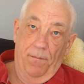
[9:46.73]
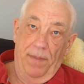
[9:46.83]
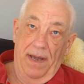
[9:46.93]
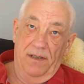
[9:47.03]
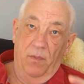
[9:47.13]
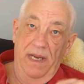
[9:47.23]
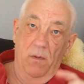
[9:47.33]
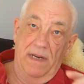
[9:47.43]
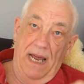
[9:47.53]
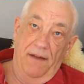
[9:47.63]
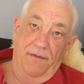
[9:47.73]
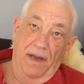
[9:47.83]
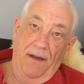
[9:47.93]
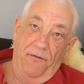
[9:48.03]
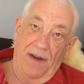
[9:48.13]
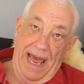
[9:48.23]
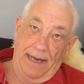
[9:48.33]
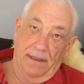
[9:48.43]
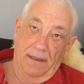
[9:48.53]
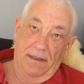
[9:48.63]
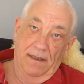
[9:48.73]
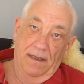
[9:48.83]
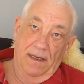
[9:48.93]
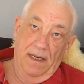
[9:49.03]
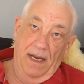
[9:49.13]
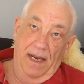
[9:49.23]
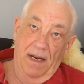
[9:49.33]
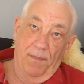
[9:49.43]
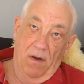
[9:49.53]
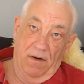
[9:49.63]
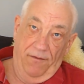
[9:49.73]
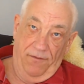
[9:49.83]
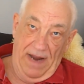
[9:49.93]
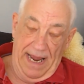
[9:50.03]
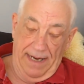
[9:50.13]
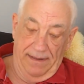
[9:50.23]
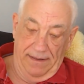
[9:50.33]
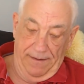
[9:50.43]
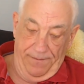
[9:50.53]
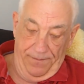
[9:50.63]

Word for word: But we would have a flat in a block of flats.